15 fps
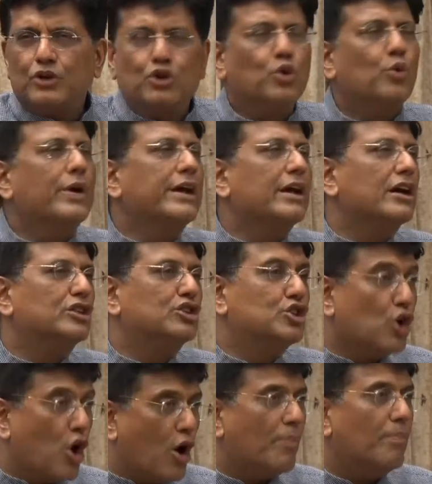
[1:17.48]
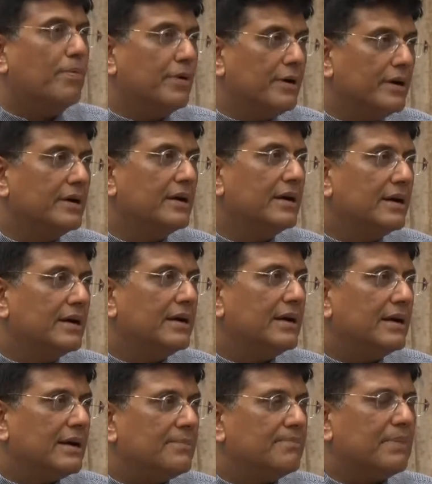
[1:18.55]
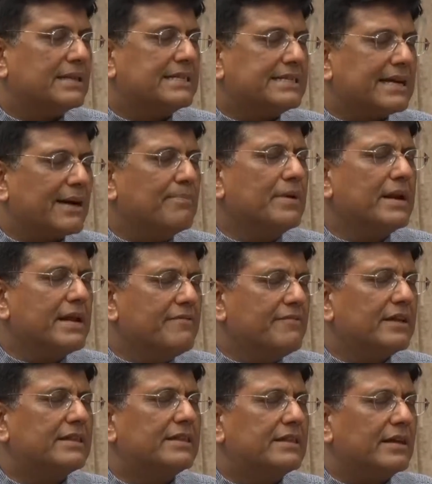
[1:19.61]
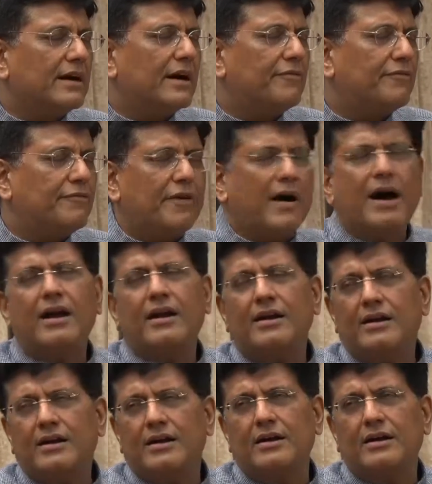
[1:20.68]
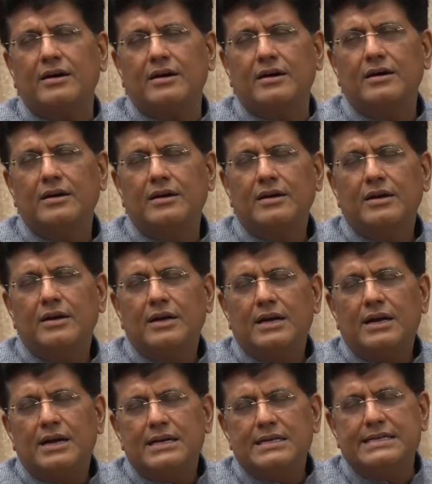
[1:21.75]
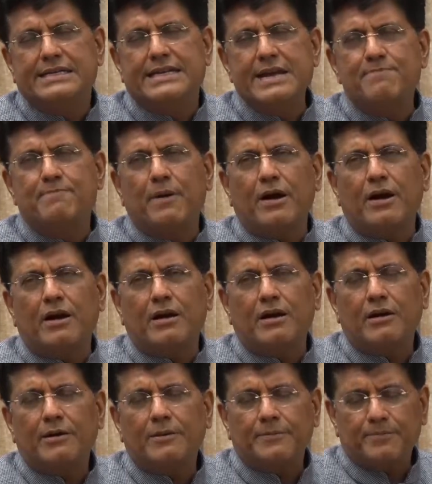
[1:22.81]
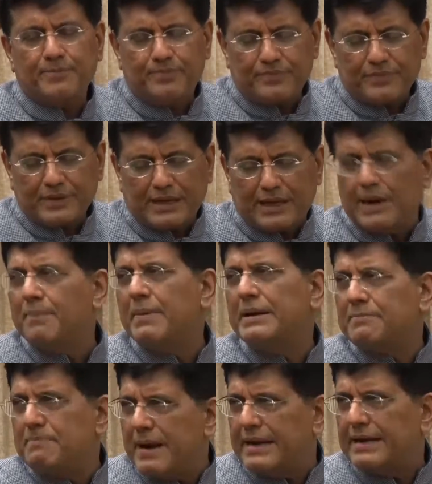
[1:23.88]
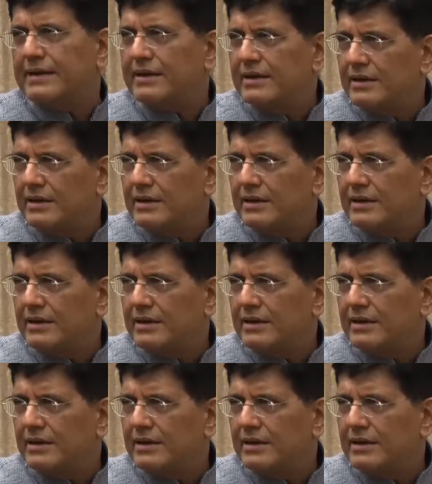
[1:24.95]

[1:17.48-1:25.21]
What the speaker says: doing a job, but somebody with a far deeper commitment